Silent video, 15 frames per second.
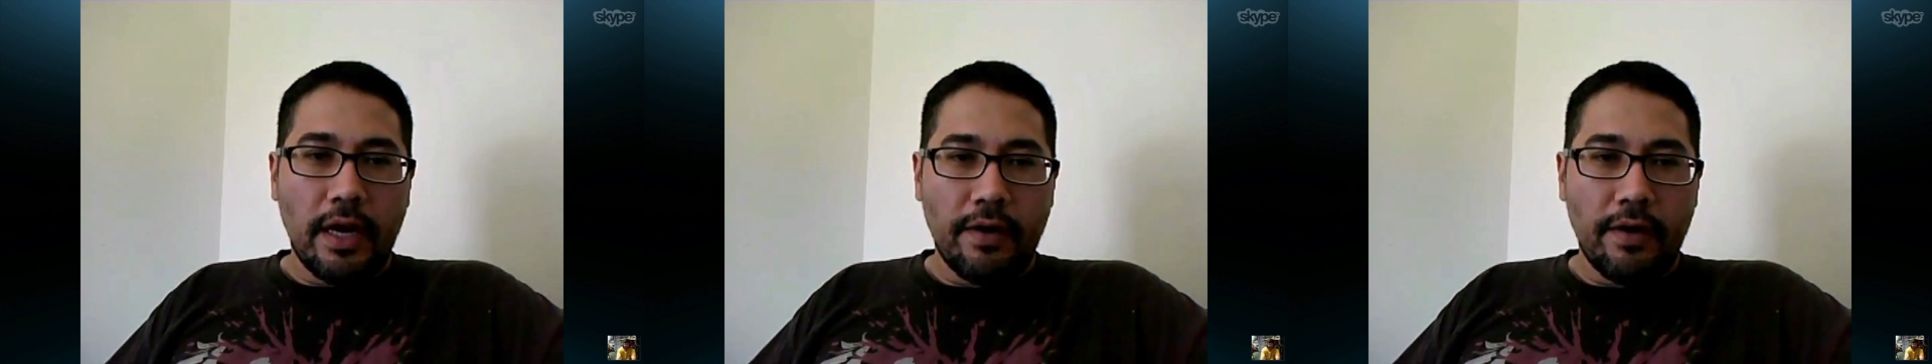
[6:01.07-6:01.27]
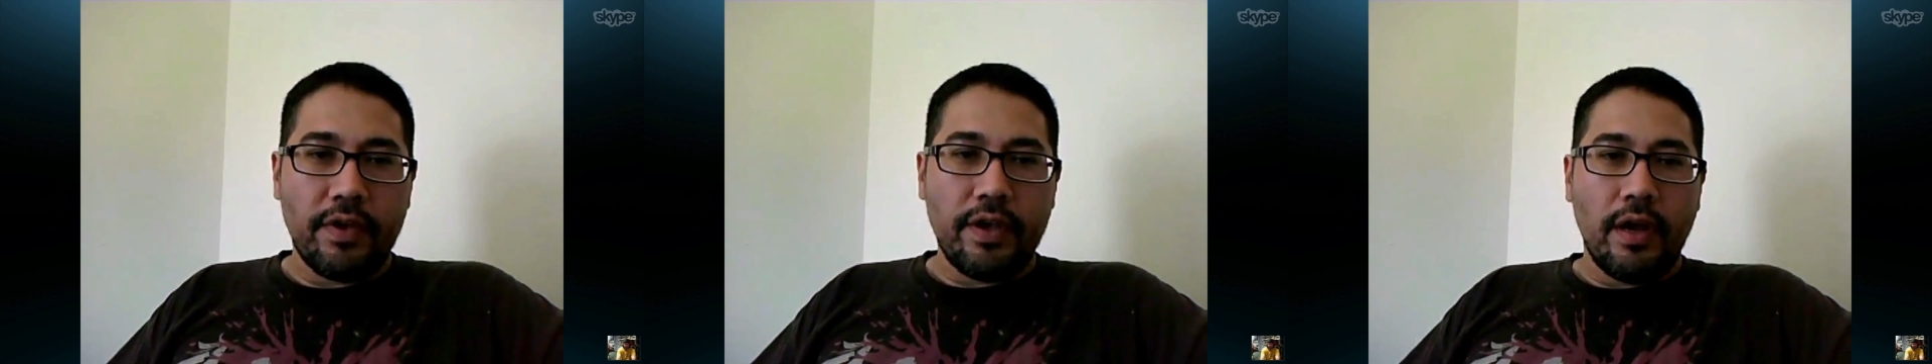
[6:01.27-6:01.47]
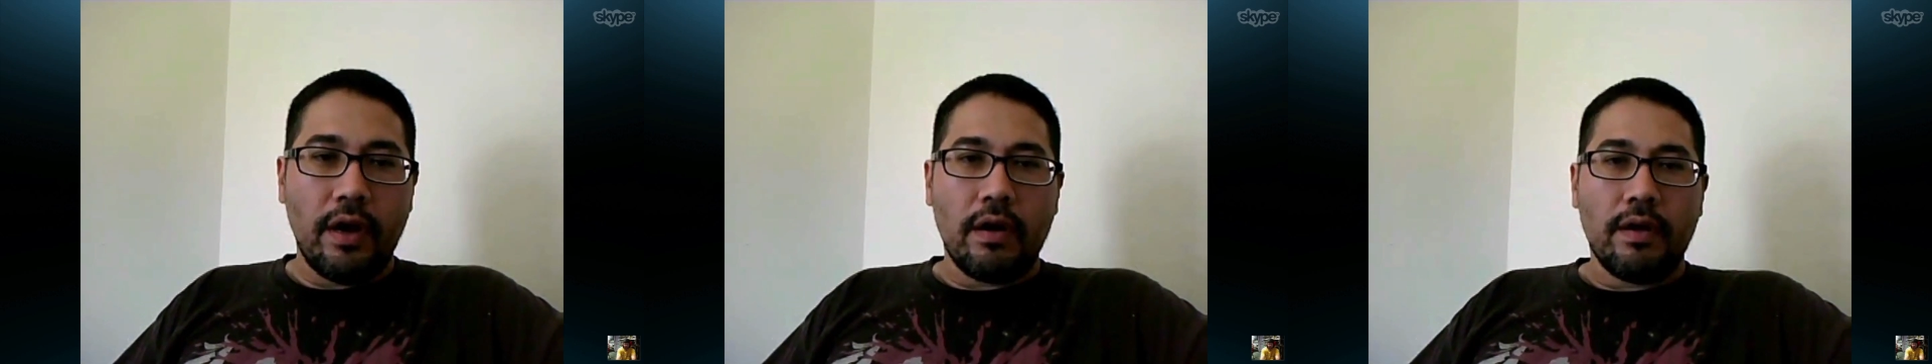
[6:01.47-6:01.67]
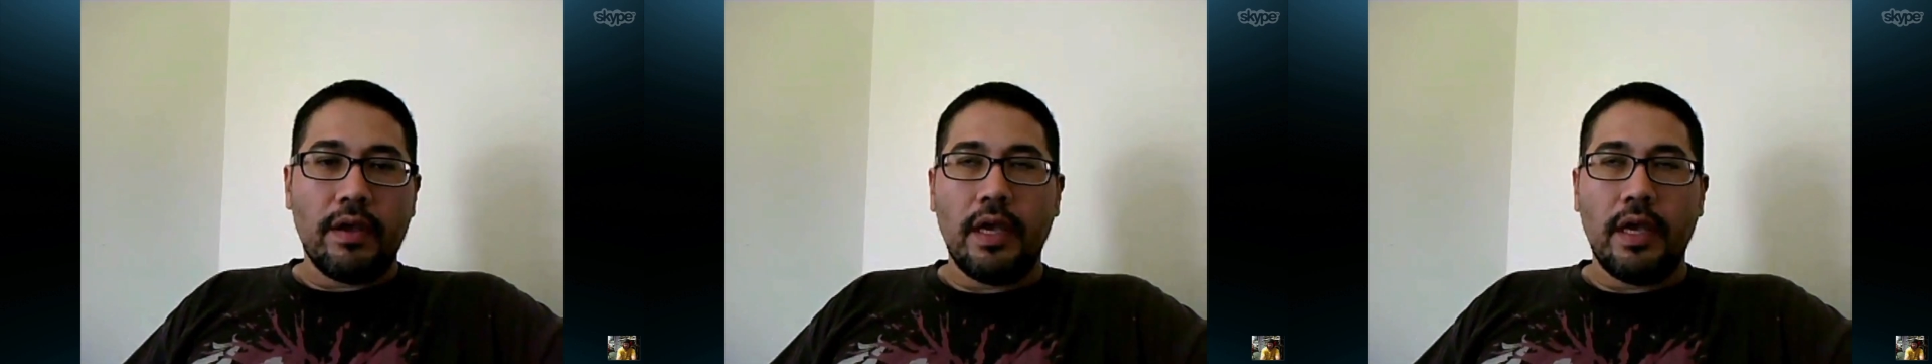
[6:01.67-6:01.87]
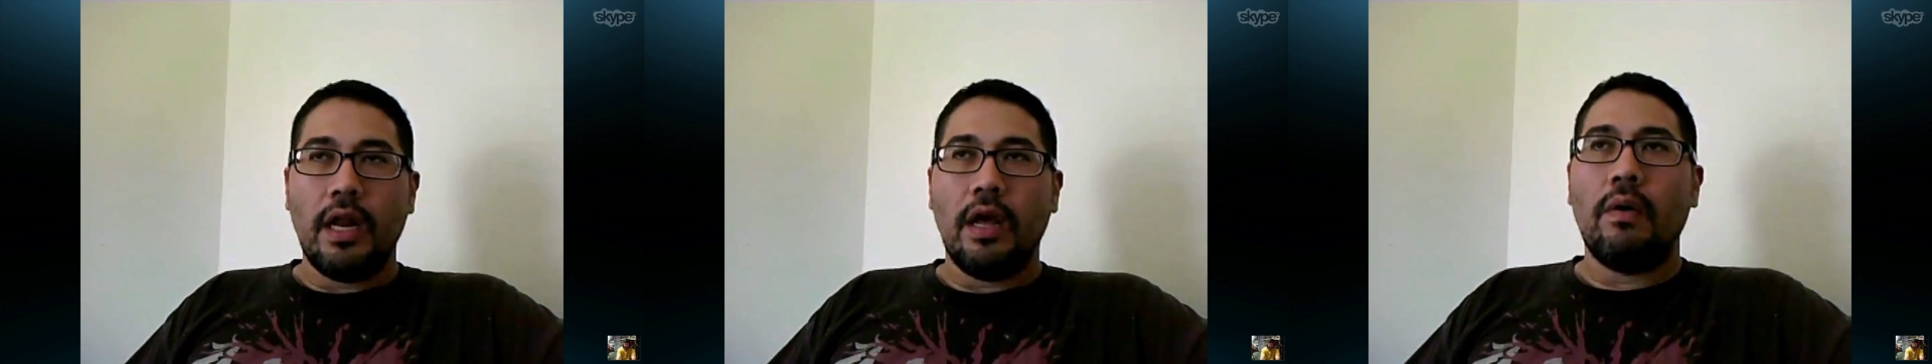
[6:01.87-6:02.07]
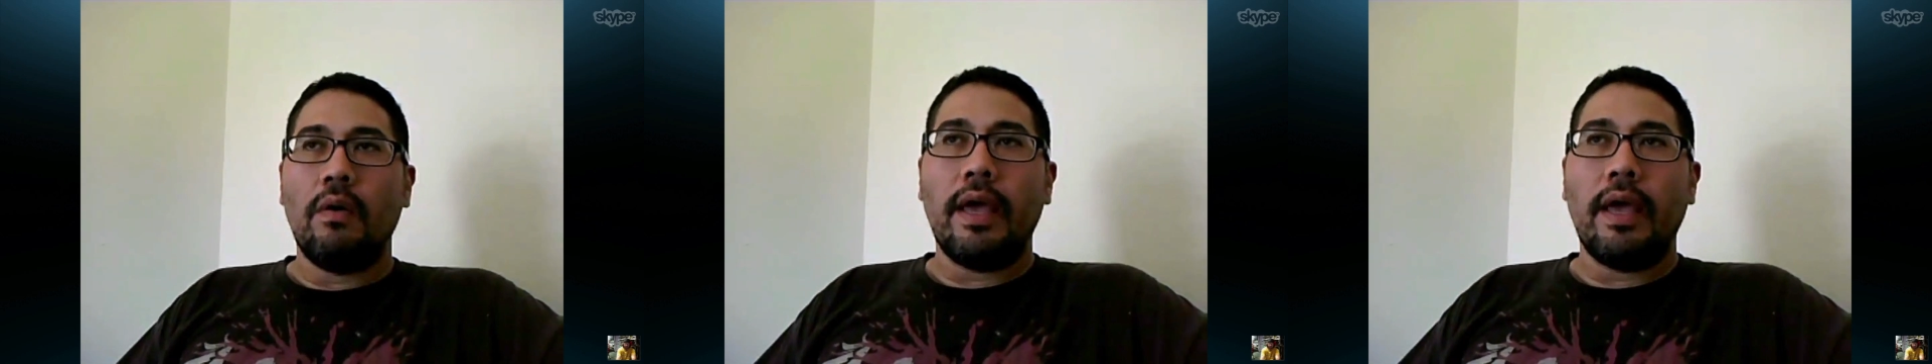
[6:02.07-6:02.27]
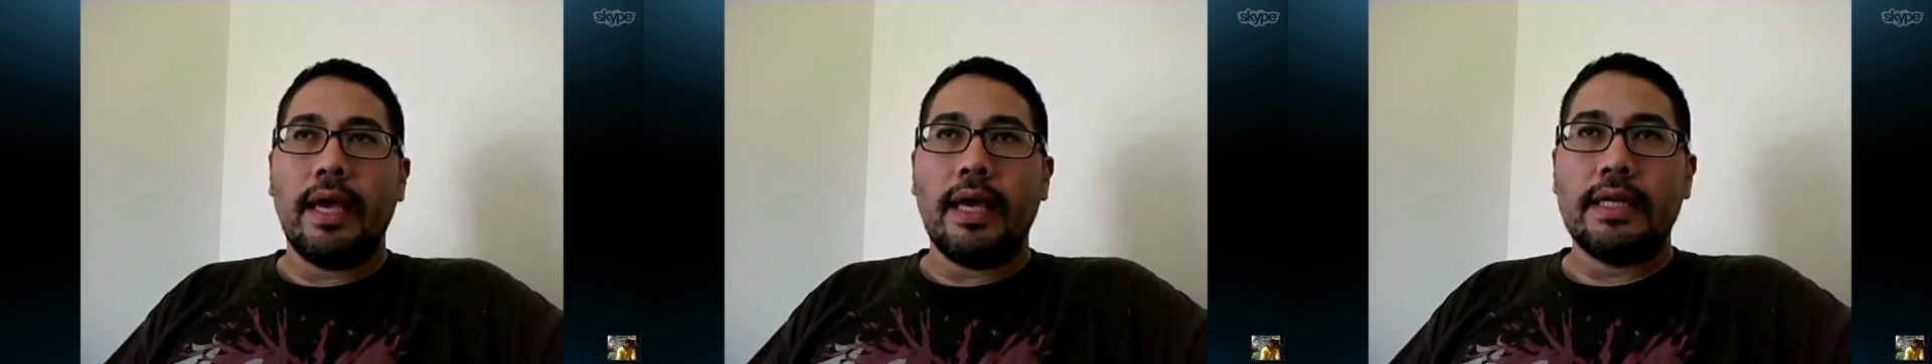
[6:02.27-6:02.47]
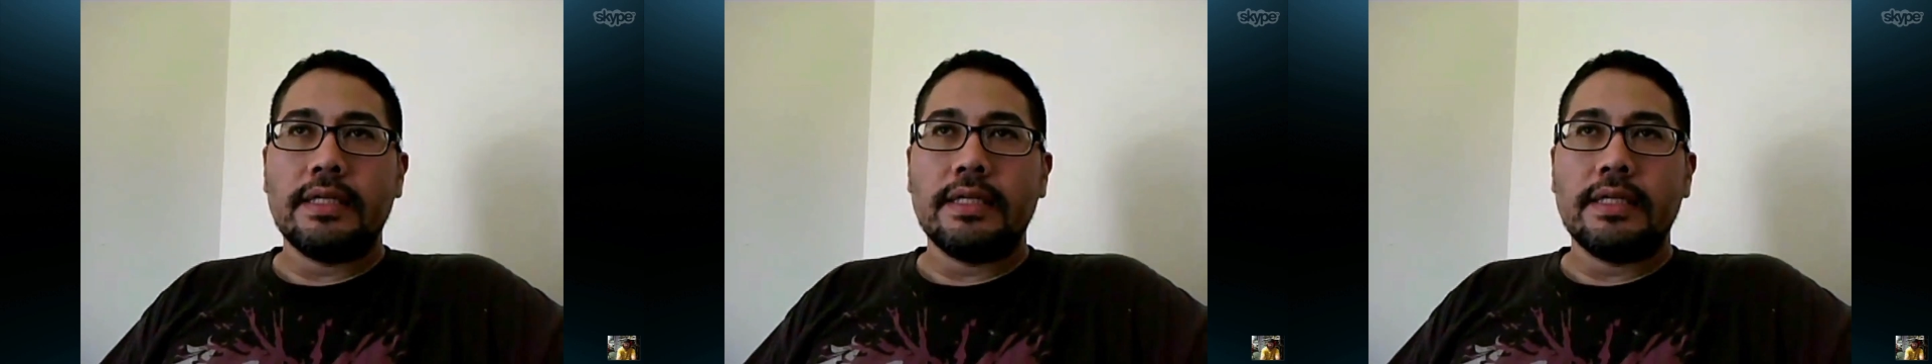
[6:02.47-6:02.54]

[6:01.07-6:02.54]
every year, know, and